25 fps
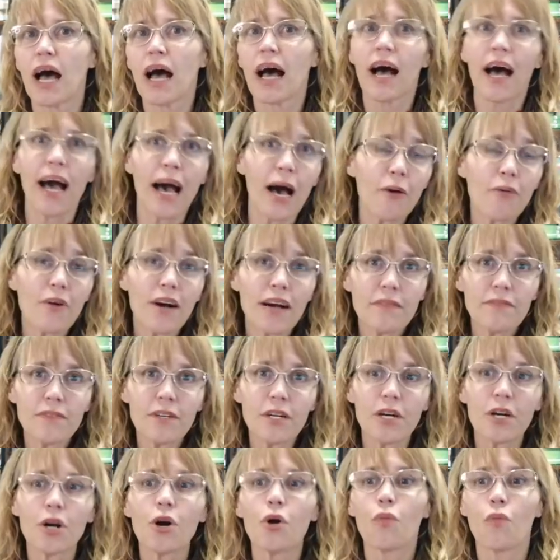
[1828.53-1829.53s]

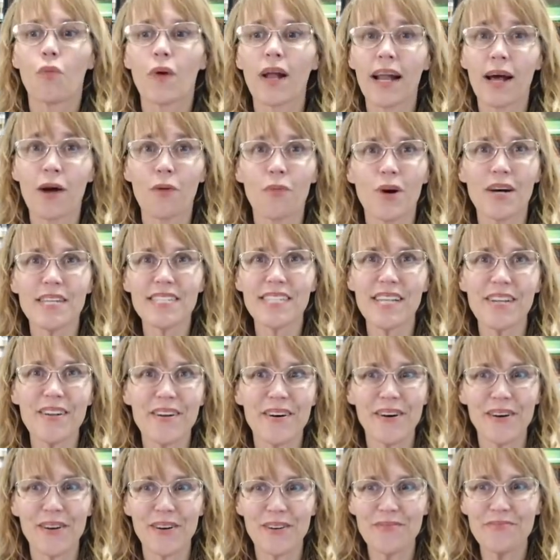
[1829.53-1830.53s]
However, when I was at
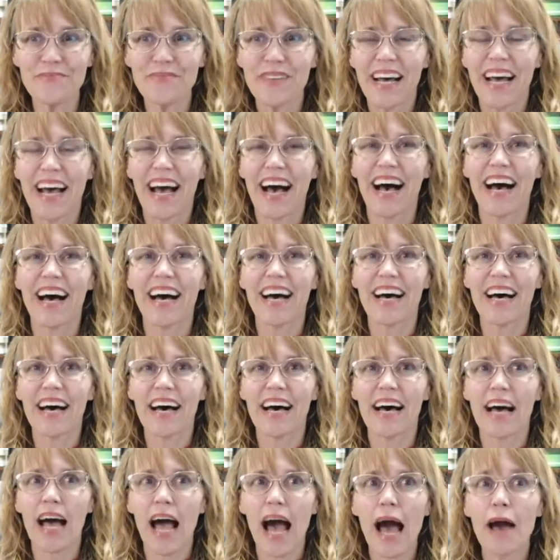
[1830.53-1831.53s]
home, uh,
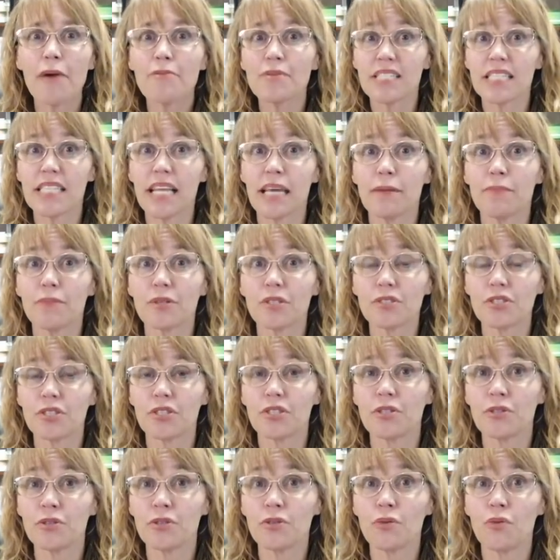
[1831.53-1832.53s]
I was able
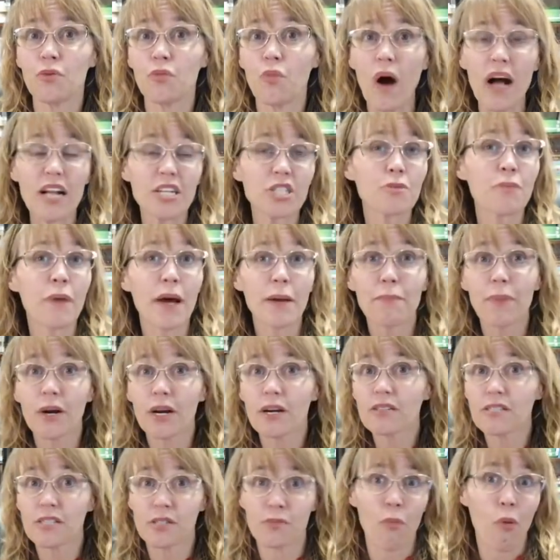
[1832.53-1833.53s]
to watch my
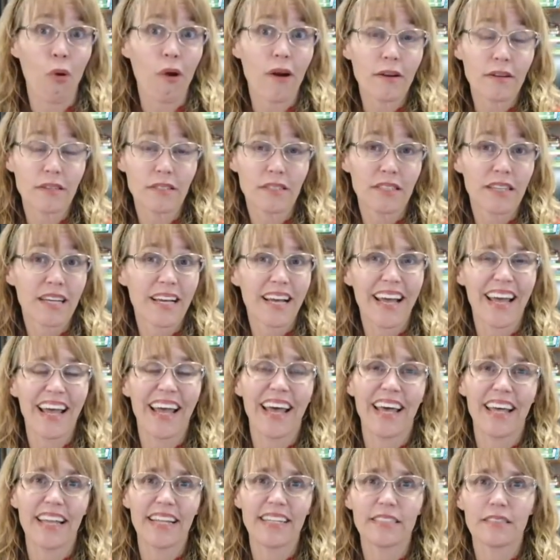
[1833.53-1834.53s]
birds more,
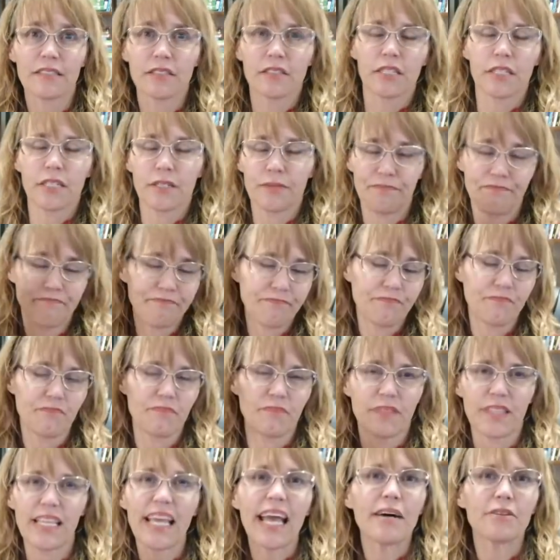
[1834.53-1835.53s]
and the,
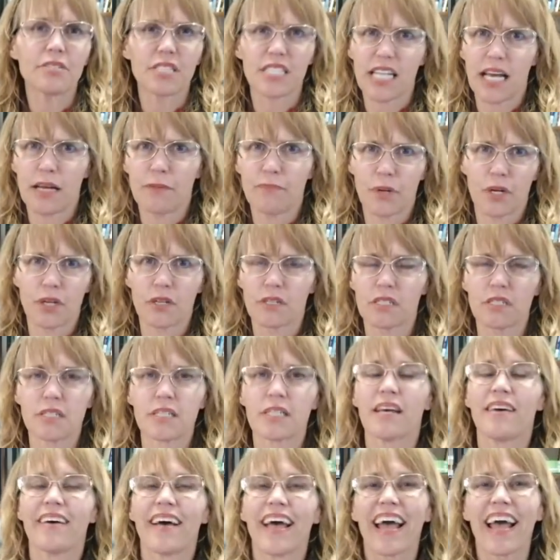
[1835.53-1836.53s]
the outside birds.
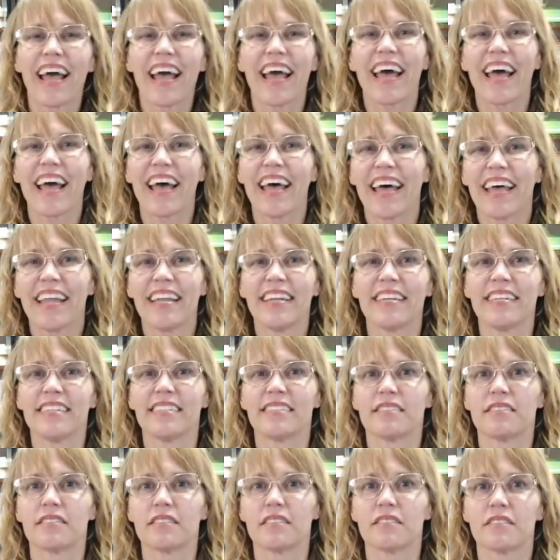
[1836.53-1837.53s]

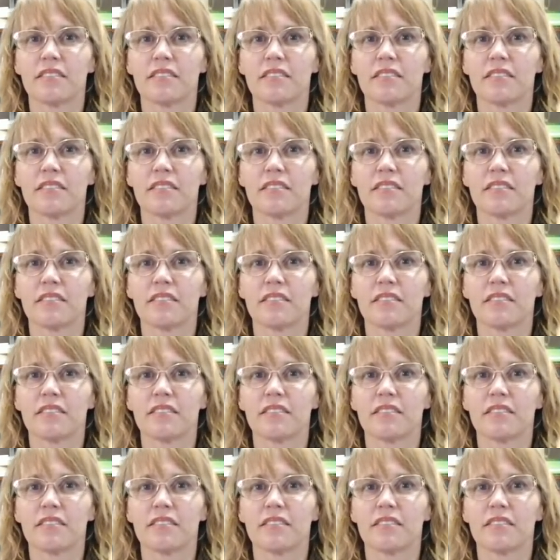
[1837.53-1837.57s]
And